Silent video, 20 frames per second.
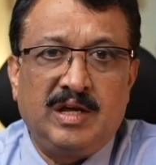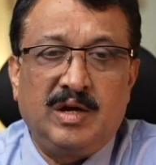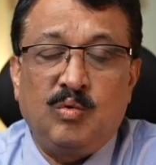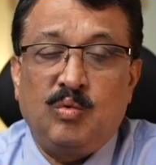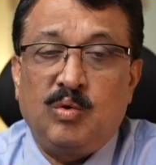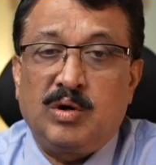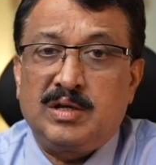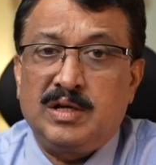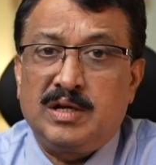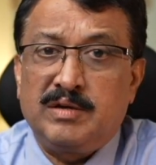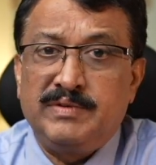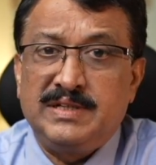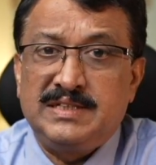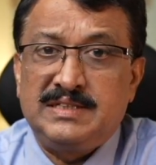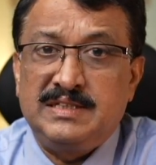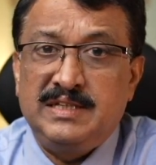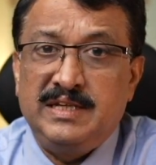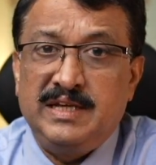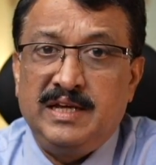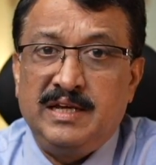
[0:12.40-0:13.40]
What are we
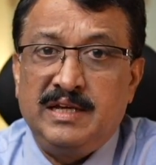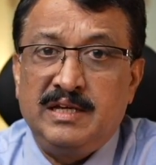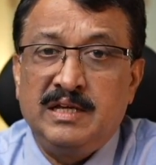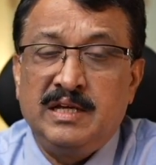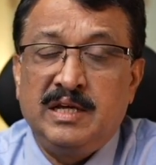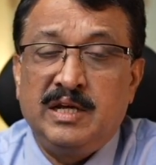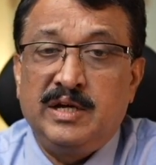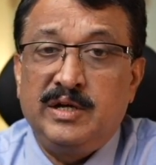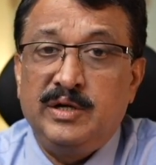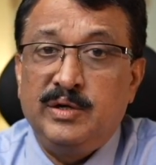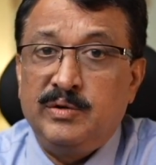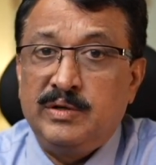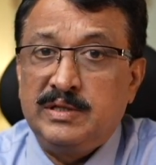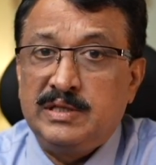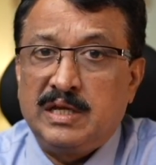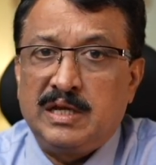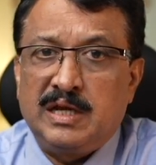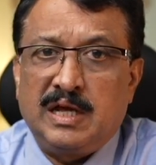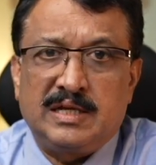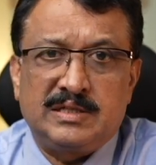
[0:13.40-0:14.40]
seeing during
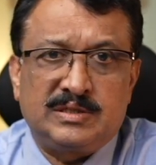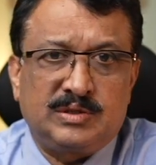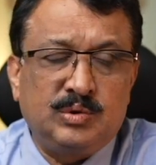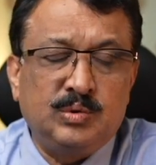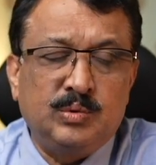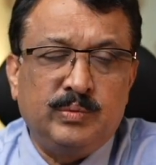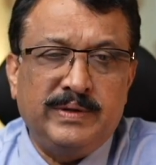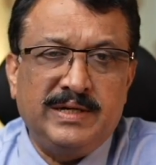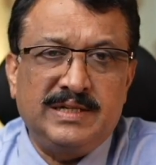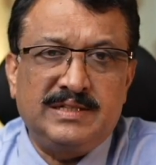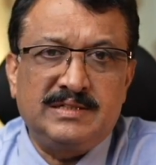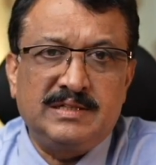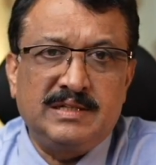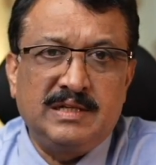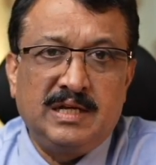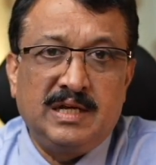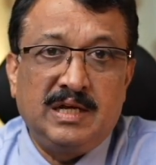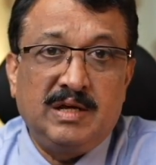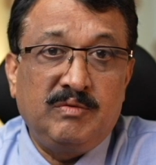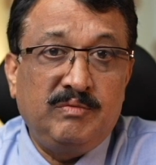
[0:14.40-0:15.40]
the last two weeks?
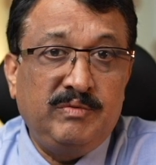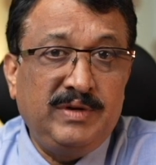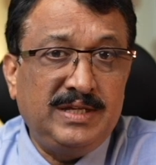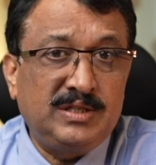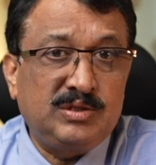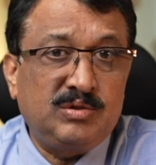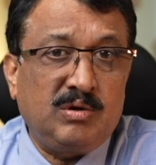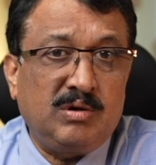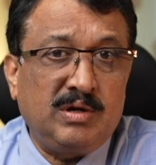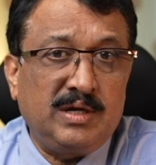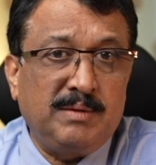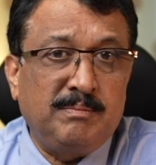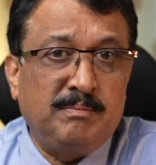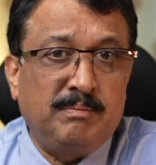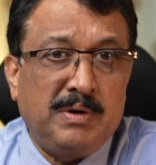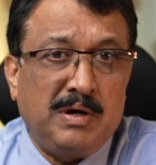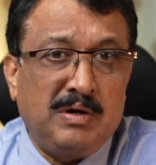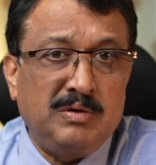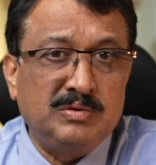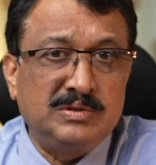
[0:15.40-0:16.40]
We saw a
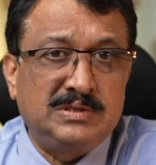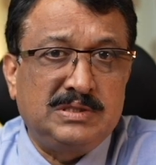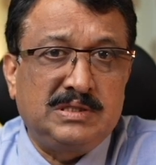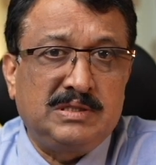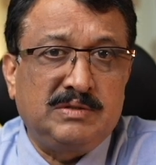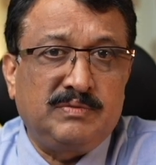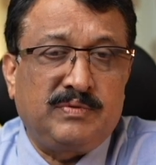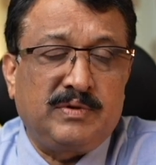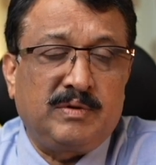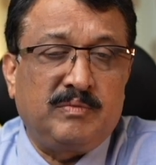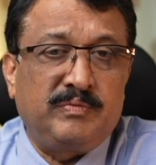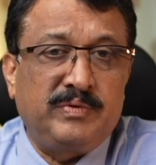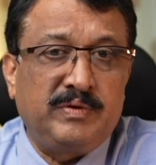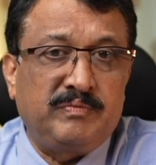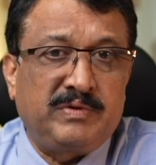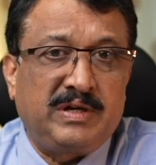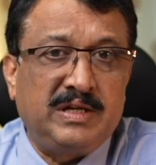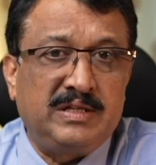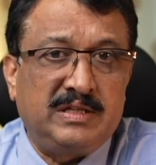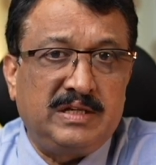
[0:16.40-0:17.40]
bounce from
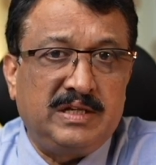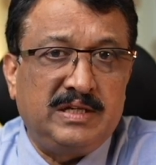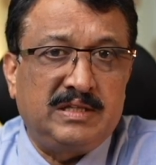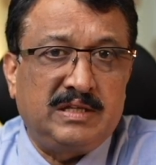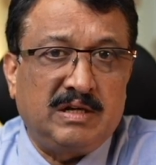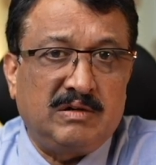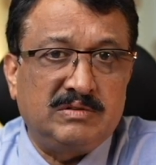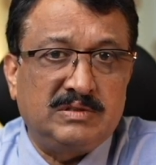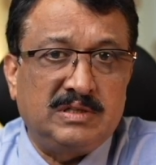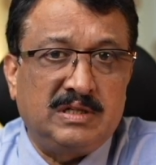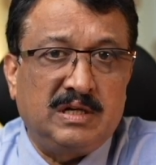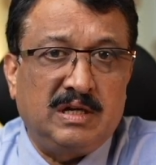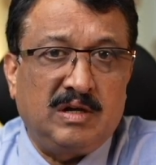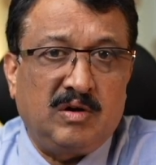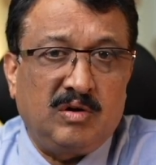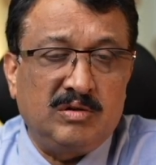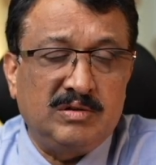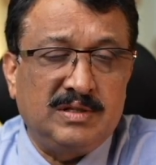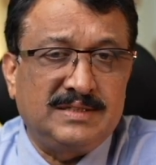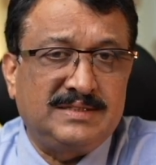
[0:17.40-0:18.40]
53,000
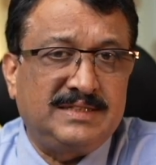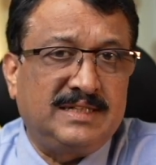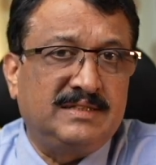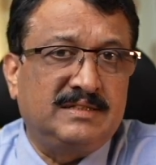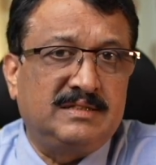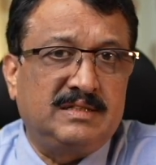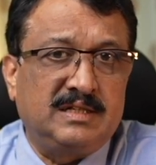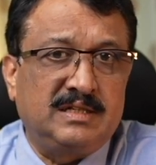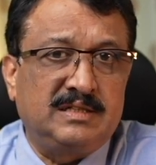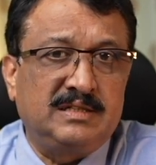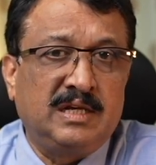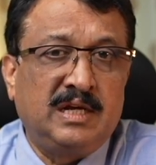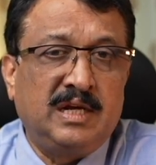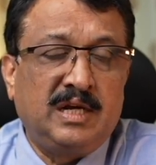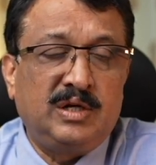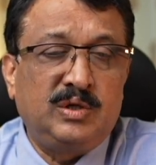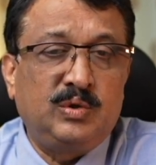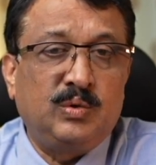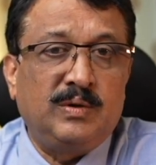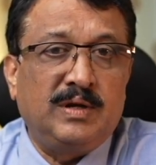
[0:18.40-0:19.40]
on the
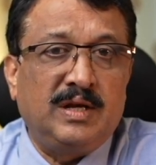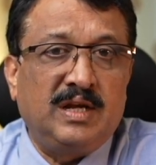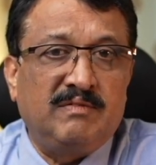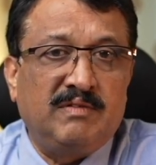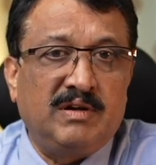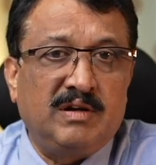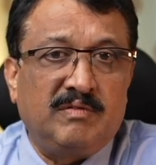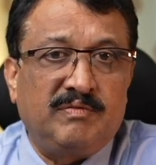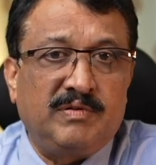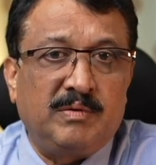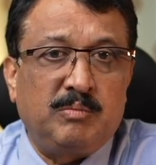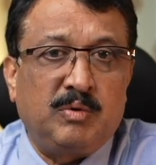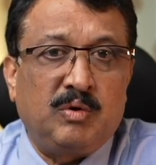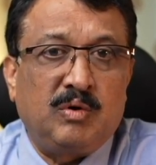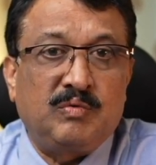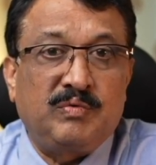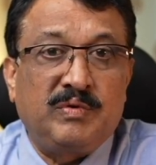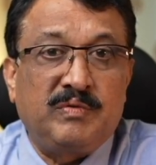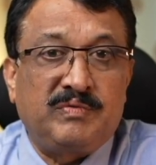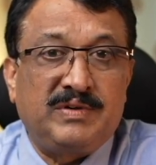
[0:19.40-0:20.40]
Sensex to a level of
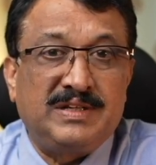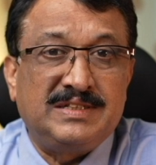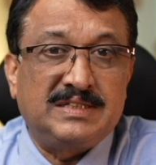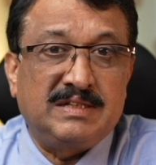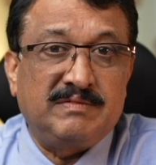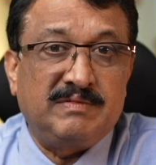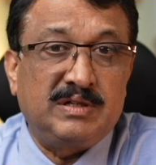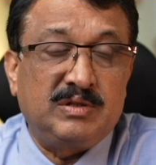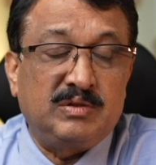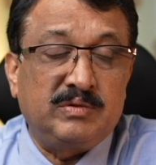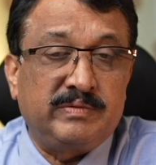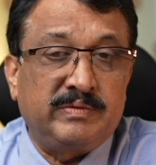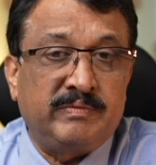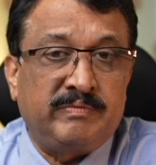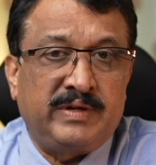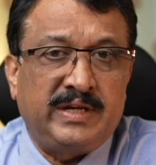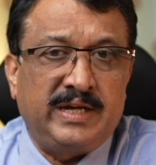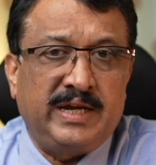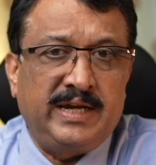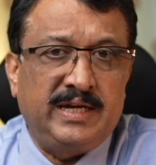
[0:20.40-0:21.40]
about 57 to
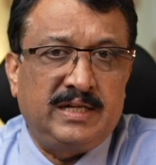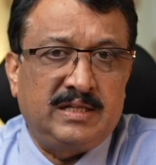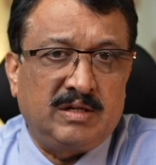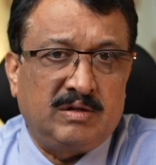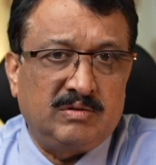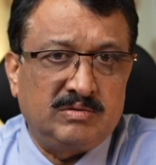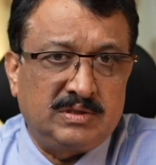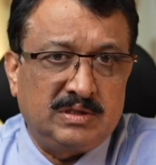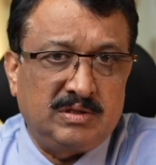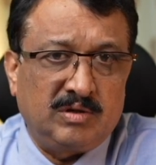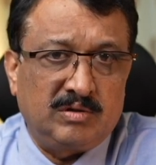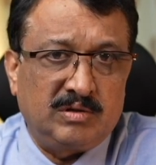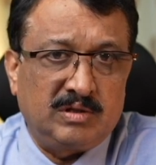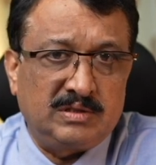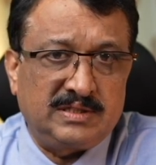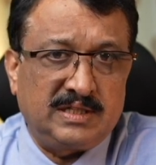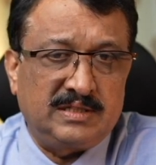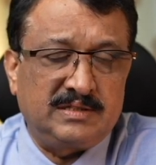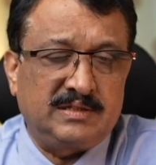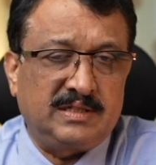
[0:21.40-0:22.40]
58,000 on the
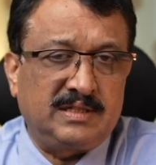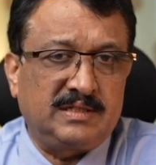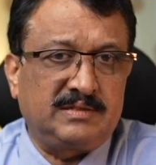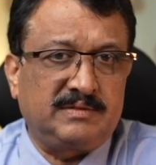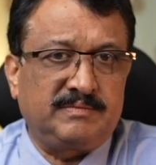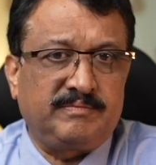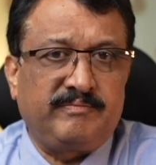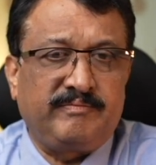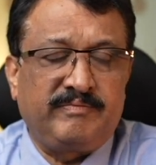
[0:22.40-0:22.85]
Sensex.